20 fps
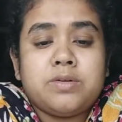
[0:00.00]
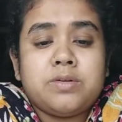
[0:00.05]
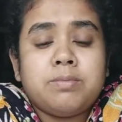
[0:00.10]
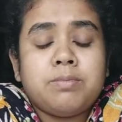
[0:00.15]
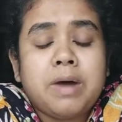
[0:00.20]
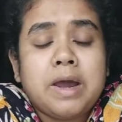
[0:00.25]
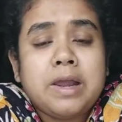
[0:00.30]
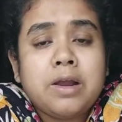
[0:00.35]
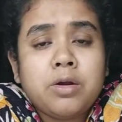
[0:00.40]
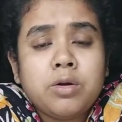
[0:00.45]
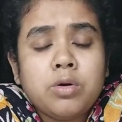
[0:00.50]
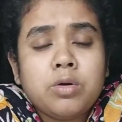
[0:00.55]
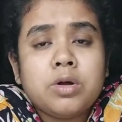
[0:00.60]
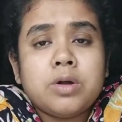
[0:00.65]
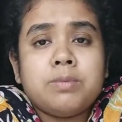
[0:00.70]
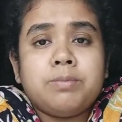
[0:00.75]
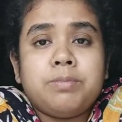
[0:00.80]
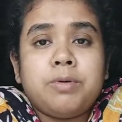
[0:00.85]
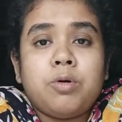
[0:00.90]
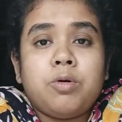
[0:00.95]

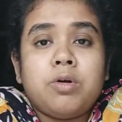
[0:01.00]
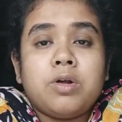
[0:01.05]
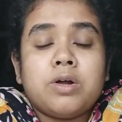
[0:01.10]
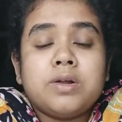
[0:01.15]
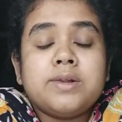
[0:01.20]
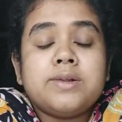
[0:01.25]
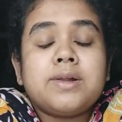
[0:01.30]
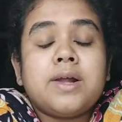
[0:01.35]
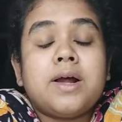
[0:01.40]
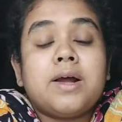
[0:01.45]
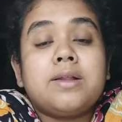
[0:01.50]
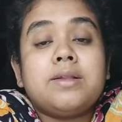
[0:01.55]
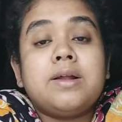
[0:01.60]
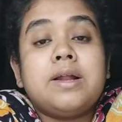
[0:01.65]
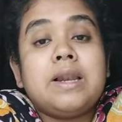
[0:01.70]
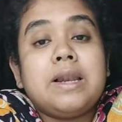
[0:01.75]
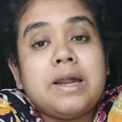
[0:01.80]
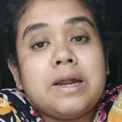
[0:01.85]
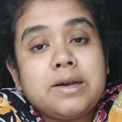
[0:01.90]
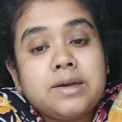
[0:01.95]
Microcomputers are the
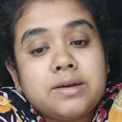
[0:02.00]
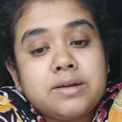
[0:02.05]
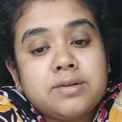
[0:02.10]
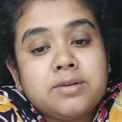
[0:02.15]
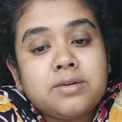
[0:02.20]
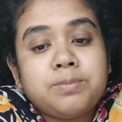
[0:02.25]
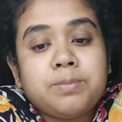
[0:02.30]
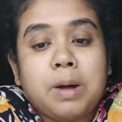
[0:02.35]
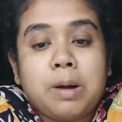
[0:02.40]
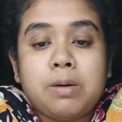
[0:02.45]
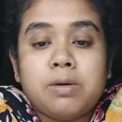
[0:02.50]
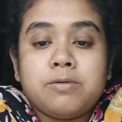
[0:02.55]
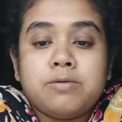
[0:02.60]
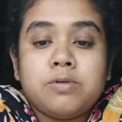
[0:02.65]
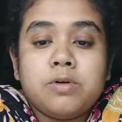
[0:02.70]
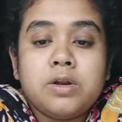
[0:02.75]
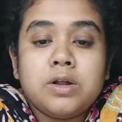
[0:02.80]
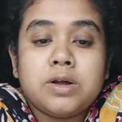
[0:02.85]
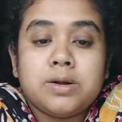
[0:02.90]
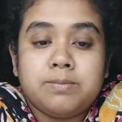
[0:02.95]
latest powerful
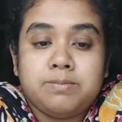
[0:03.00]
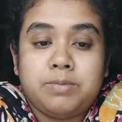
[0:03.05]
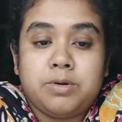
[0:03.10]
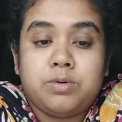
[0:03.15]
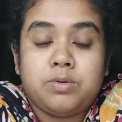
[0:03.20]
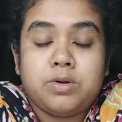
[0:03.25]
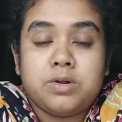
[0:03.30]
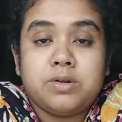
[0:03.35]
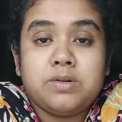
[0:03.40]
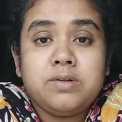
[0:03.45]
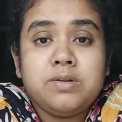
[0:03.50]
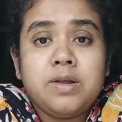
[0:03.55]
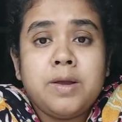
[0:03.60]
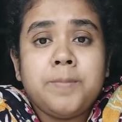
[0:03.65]
computers.